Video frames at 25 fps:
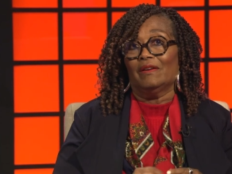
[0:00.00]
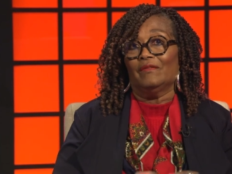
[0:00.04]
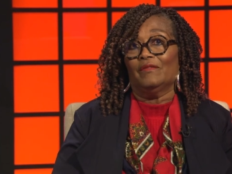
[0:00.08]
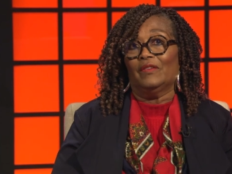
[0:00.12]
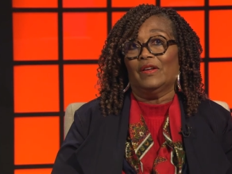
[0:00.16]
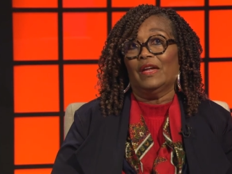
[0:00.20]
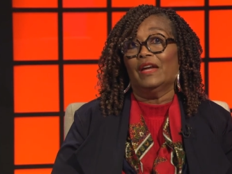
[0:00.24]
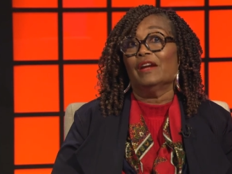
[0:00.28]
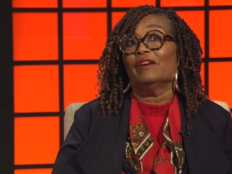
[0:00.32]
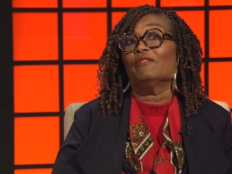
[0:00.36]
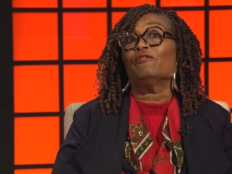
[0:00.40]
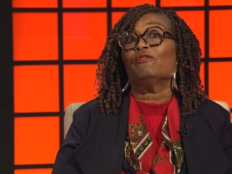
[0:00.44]

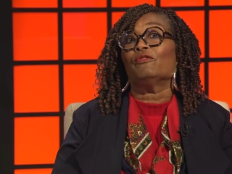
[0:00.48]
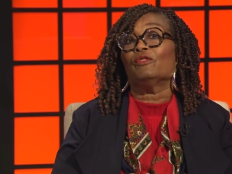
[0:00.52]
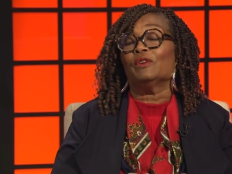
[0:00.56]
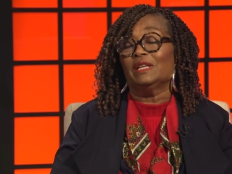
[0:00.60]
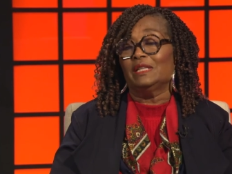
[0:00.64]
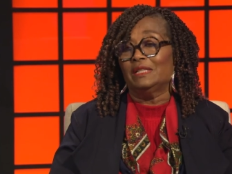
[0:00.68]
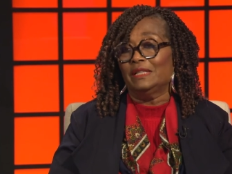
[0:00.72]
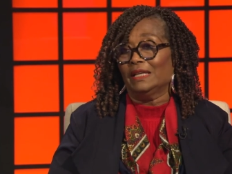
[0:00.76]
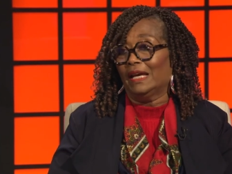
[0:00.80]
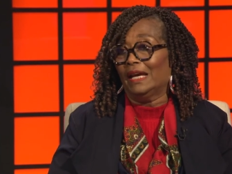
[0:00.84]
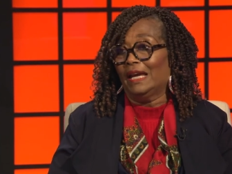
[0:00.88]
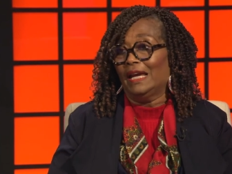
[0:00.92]
every
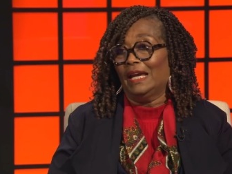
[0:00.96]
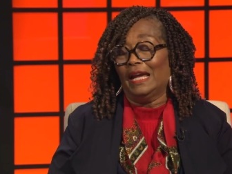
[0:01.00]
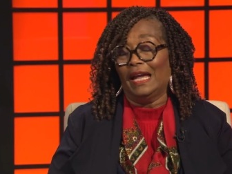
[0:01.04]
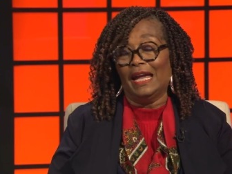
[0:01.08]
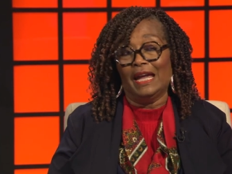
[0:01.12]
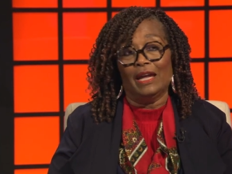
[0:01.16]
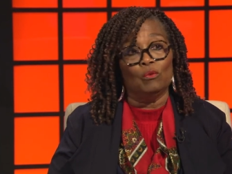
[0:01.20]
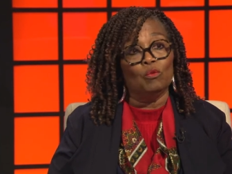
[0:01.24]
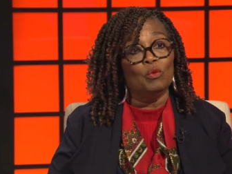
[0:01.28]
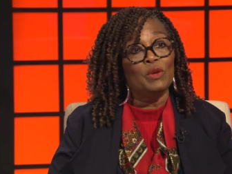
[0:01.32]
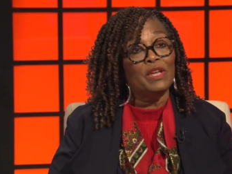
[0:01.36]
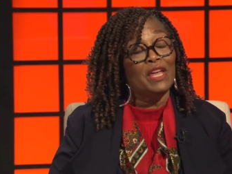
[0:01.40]
day
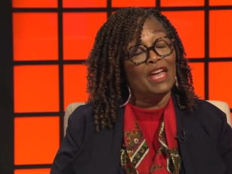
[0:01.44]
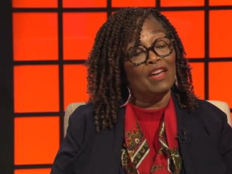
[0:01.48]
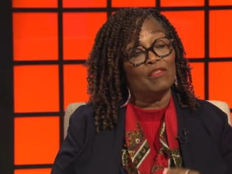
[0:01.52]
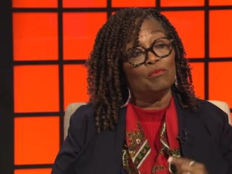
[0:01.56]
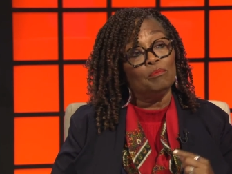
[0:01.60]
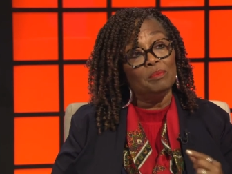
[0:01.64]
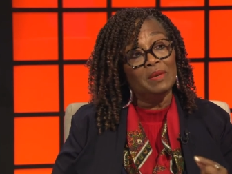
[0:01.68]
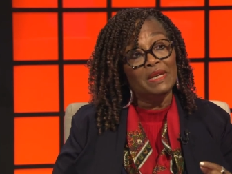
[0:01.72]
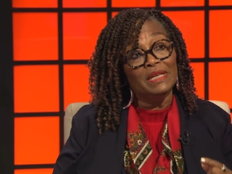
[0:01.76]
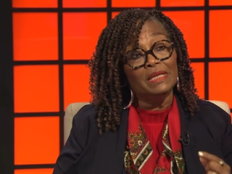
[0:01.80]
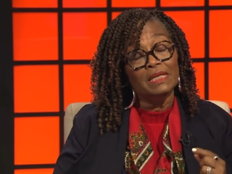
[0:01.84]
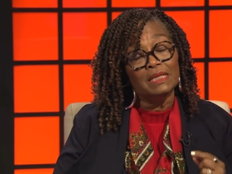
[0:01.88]
and we have
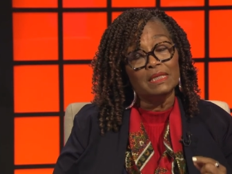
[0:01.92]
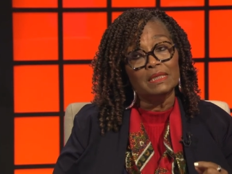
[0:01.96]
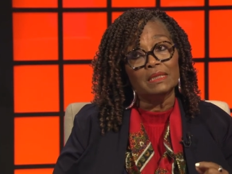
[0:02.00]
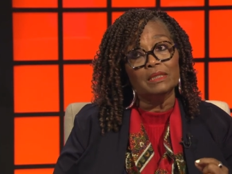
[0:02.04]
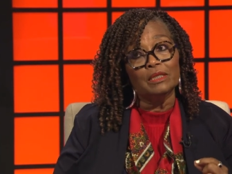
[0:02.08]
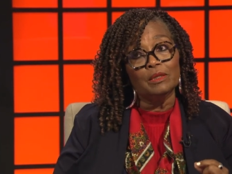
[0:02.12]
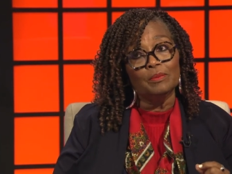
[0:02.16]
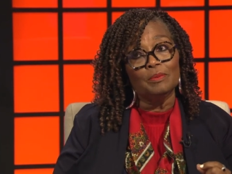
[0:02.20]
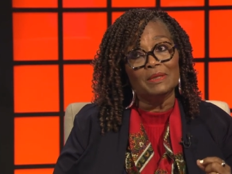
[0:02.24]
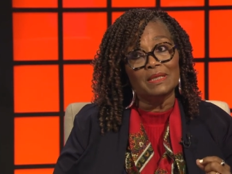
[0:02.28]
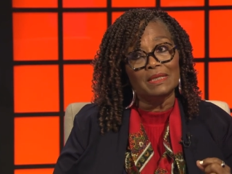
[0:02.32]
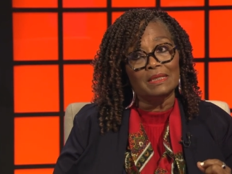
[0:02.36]
many
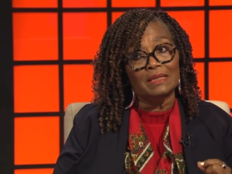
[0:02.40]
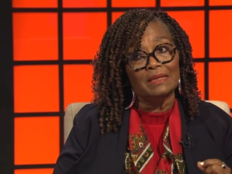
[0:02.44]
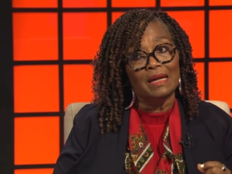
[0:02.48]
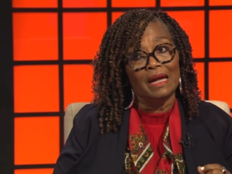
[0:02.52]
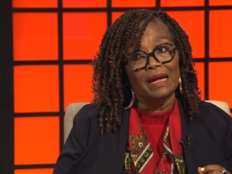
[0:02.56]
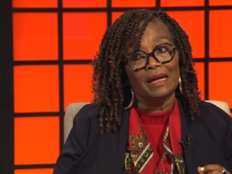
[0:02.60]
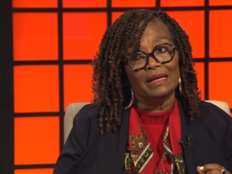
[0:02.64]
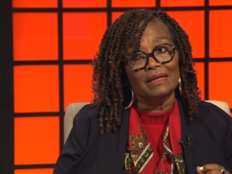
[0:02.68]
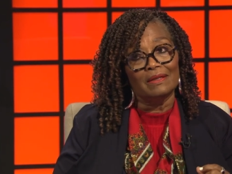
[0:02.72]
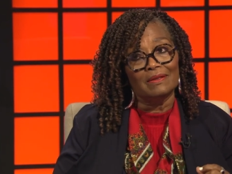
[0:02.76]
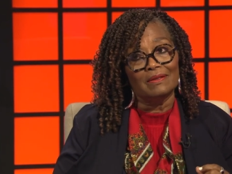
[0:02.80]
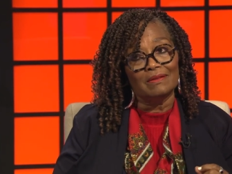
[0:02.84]
sleepless
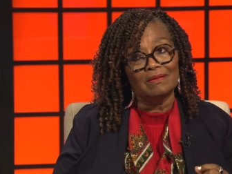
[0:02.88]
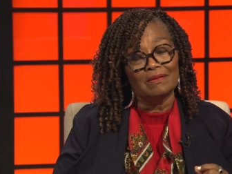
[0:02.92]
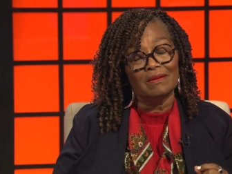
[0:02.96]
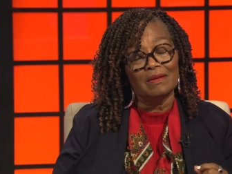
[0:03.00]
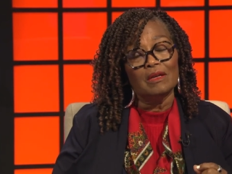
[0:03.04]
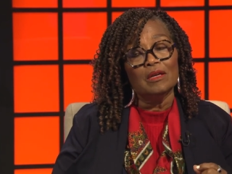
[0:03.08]
nights